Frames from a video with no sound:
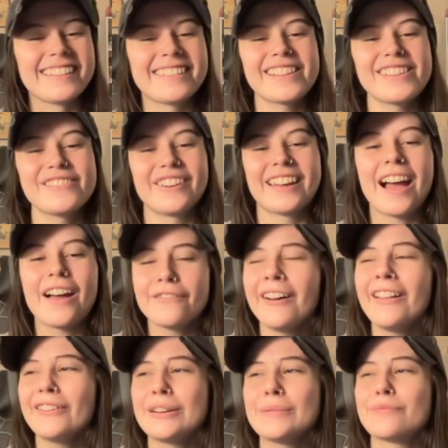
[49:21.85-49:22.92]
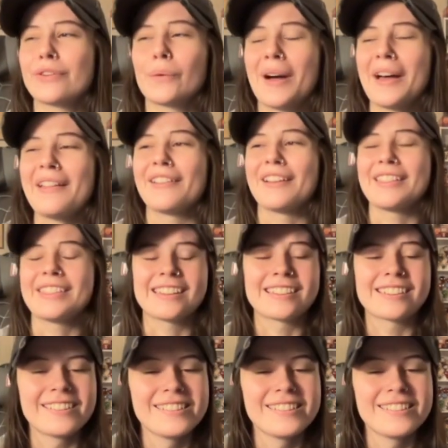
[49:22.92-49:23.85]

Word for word: That's funny. I followed him for a while, I think.